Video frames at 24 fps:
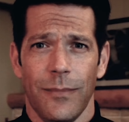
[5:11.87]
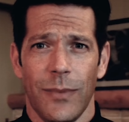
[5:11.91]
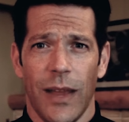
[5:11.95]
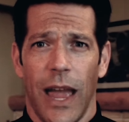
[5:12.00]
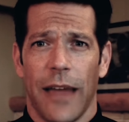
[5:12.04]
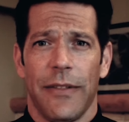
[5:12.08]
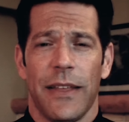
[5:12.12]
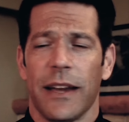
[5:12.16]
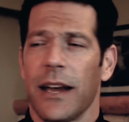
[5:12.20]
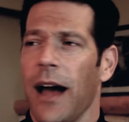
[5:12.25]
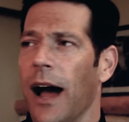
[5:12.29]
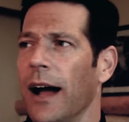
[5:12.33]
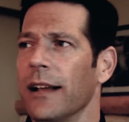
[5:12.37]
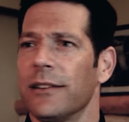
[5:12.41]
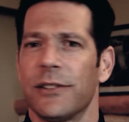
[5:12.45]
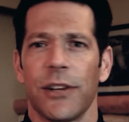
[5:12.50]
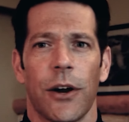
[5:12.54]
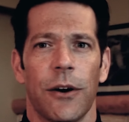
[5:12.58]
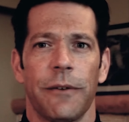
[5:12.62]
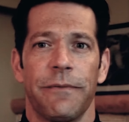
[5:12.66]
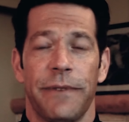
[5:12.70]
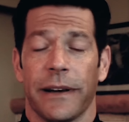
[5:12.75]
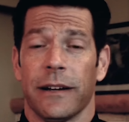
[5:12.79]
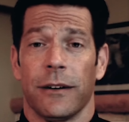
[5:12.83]
And the gods
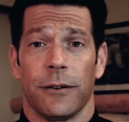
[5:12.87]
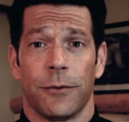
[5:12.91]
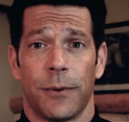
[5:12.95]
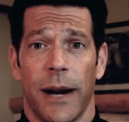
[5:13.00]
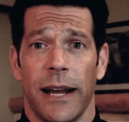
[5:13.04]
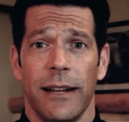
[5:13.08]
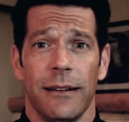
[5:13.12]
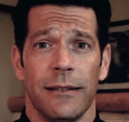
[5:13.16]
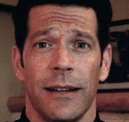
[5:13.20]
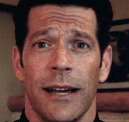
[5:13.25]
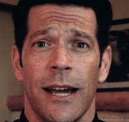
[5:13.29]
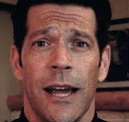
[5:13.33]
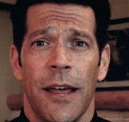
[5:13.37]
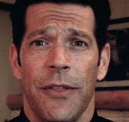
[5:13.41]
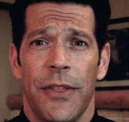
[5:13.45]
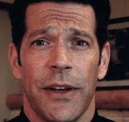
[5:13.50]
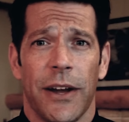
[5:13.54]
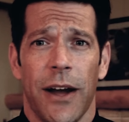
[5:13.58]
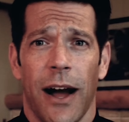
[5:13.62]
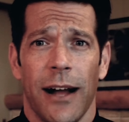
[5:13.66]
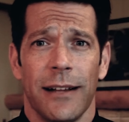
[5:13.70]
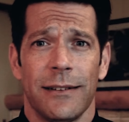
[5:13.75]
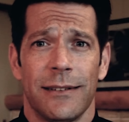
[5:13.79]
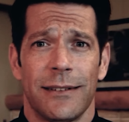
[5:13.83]
are fickle, right? The
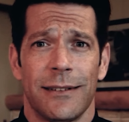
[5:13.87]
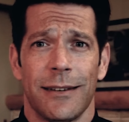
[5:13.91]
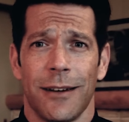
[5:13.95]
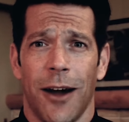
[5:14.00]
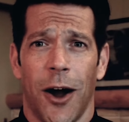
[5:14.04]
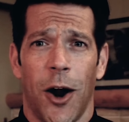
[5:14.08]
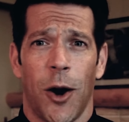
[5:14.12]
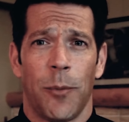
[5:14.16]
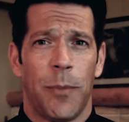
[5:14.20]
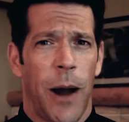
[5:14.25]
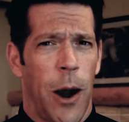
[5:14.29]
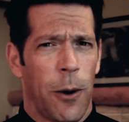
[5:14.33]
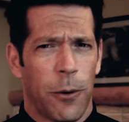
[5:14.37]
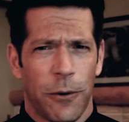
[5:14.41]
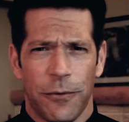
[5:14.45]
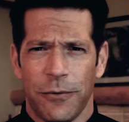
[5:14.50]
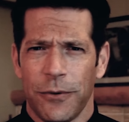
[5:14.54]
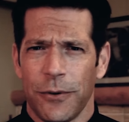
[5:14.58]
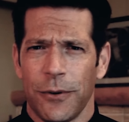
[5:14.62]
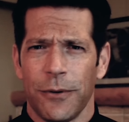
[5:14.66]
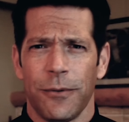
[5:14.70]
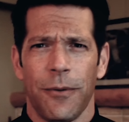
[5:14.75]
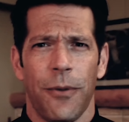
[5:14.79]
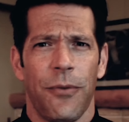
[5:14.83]
gods are
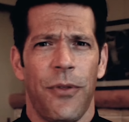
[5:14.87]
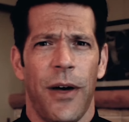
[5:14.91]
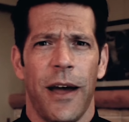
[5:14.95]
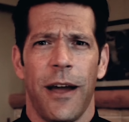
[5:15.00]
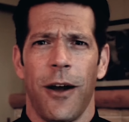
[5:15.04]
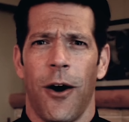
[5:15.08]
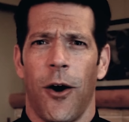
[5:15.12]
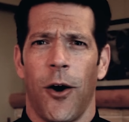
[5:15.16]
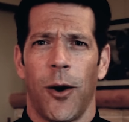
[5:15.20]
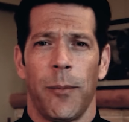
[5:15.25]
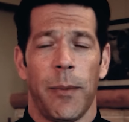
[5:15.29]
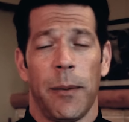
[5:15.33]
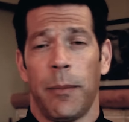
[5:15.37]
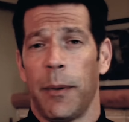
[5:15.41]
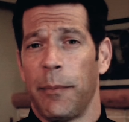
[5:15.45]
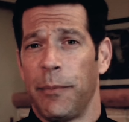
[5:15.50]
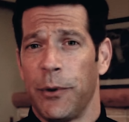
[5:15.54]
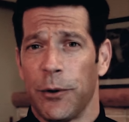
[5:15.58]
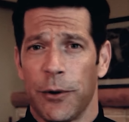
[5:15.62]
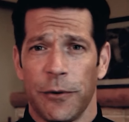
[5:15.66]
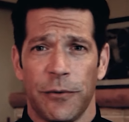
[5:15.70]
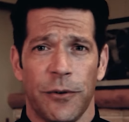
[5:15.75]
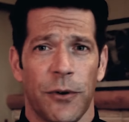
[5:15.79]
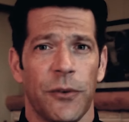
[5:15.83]
powerful, they are maybe
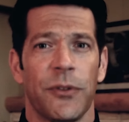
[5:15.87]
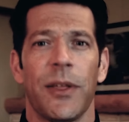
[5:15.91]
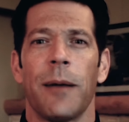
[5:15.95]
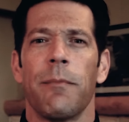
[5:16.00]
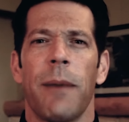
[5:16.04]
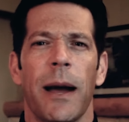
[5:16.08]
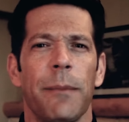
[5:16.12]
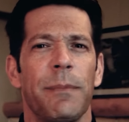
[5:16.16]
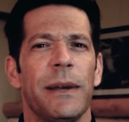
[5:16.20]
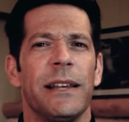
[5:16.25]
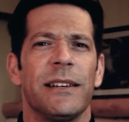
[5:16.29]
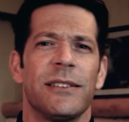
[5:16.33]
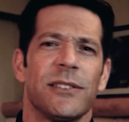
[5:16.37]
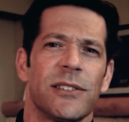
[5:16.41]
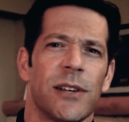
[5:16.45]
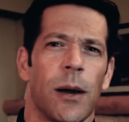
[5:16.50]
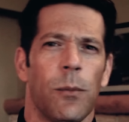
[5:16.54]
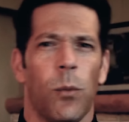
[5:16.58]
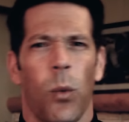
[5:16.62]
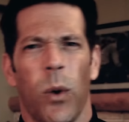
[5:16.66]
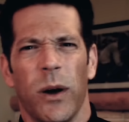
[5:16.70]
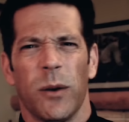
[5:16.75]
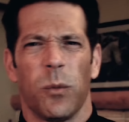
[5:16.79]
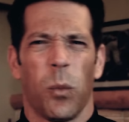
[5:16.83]
beautiful, they might be
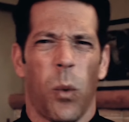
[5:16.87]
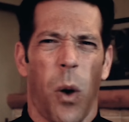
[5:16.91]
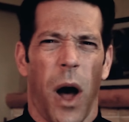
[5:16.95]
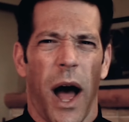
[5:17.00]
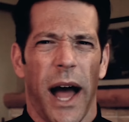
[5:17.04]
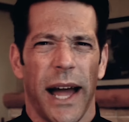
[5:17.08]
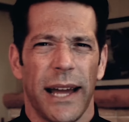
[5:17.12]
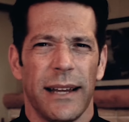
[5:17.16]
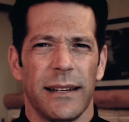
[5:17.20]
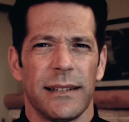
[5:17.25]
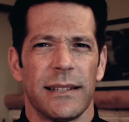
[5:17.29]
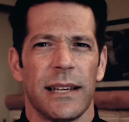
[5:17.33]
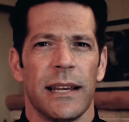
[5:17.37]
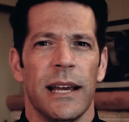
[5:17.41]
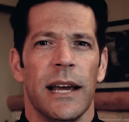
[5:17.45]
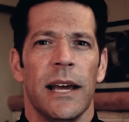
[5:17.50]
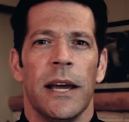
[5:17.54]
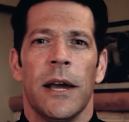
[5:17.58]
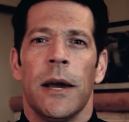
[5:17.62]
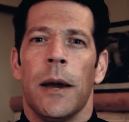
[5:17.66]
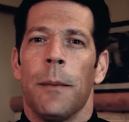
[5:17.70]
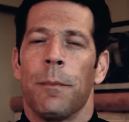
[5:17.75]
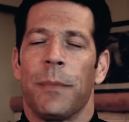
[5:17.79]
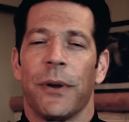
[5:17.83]
somewhat wise,
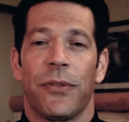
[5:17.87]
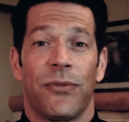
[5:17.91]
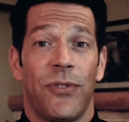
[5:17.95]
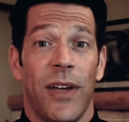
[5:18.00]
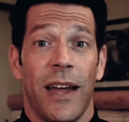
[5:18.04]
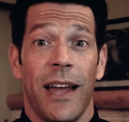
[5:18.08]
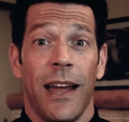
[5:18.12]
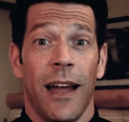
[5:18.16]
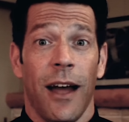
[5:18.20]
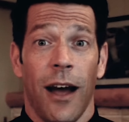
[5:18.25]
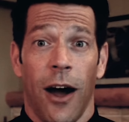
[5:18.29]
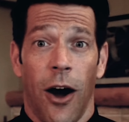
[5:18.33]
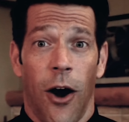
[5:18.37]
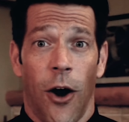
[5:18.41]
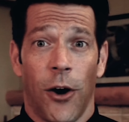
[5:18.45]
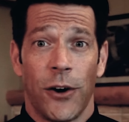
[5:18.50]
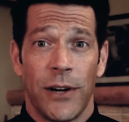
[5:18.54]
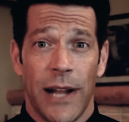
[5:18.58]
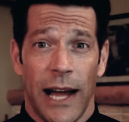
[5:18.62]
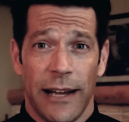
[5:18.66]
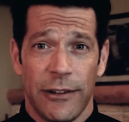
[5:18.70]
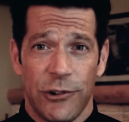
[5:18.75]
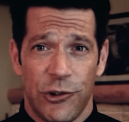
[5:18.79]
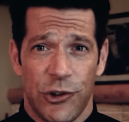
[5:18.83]
but they are
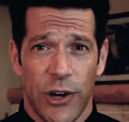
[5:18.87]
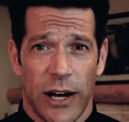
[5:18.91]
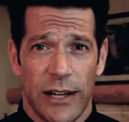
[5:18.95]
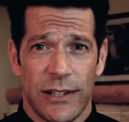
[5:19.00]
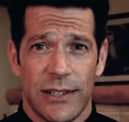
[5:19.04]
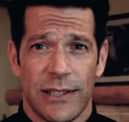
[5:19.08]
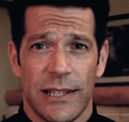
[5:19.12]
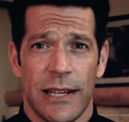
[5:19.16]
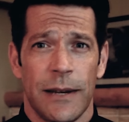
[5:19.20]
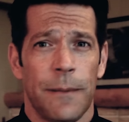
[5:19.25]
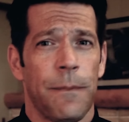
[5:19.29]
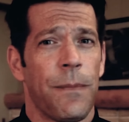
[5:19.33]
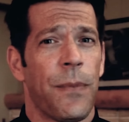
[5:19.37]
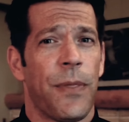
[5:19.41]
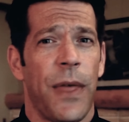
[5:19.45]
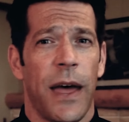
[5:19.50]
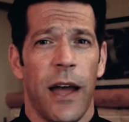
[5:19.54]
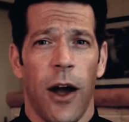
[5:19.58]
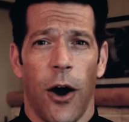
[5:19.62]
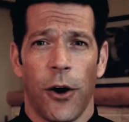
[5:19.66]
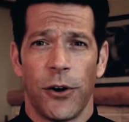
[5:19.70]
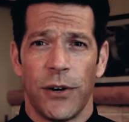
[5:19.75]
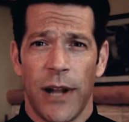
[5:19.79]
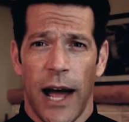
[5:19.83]
not just, they
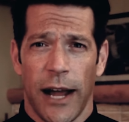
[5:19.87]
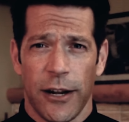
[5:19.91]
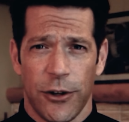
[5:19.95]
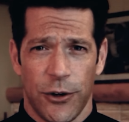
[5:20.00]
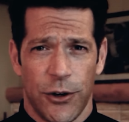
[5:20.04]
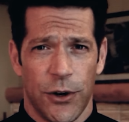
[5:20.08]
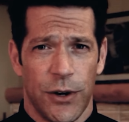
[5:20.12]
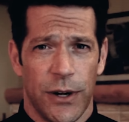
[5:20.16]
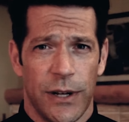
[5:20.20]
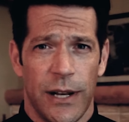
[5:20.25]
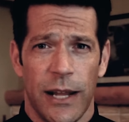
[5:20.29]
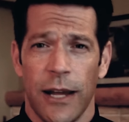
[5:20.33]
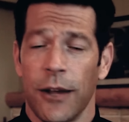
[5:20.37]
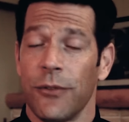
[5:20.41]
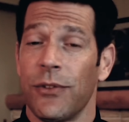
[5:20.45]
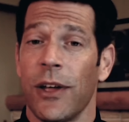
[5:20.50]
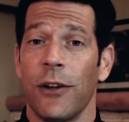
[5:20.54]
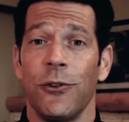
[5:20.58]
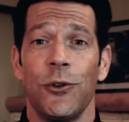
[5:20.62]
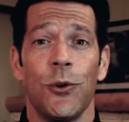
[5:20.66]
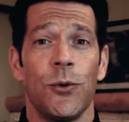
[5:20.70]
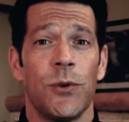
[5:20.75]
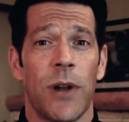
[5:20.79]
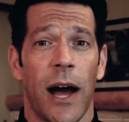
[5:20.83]
are not good, they
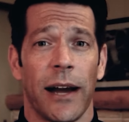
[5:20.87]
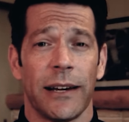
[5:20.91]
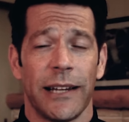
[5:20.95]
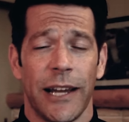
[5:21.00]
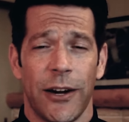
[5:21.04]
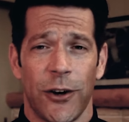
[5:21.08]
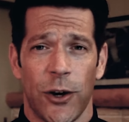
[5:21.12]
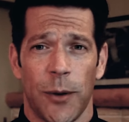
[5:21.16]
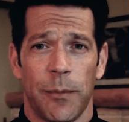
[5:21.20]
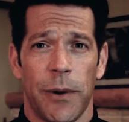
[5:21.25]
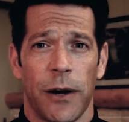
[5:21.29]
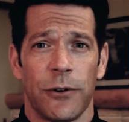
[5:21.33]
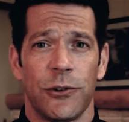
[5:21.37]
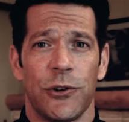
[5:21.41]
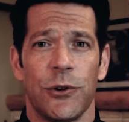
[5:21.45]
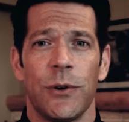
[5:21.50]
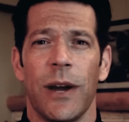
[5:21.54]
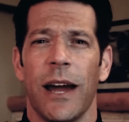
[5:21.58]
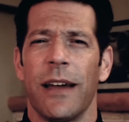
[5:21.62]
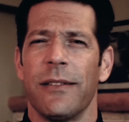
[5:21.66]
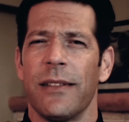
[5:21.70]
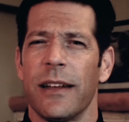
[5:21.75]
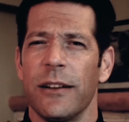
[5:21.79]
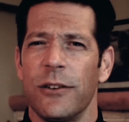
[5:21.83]
do not care about you,
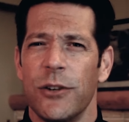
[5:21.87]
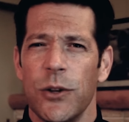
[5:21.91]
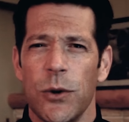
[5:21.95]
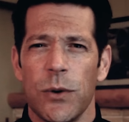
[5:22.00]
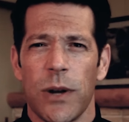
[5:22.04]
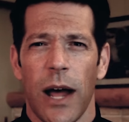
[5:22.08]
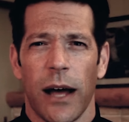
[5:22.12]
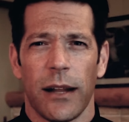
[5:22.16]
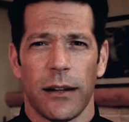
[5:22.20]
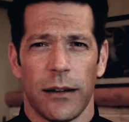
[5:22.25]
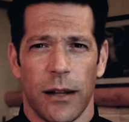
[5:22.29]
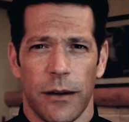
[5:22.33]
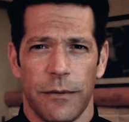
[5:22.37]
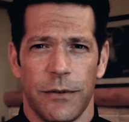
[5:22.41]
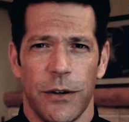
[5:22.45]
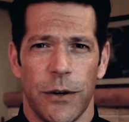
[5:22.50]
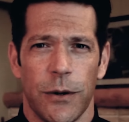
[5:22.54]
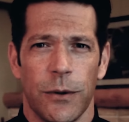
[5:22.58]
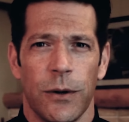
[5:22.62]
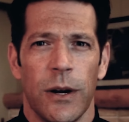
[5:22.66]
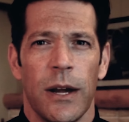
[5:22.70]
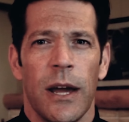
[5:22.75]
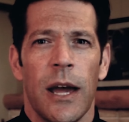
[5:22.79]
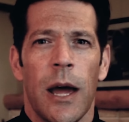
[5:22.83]
and they do not love
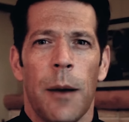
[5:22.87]
you.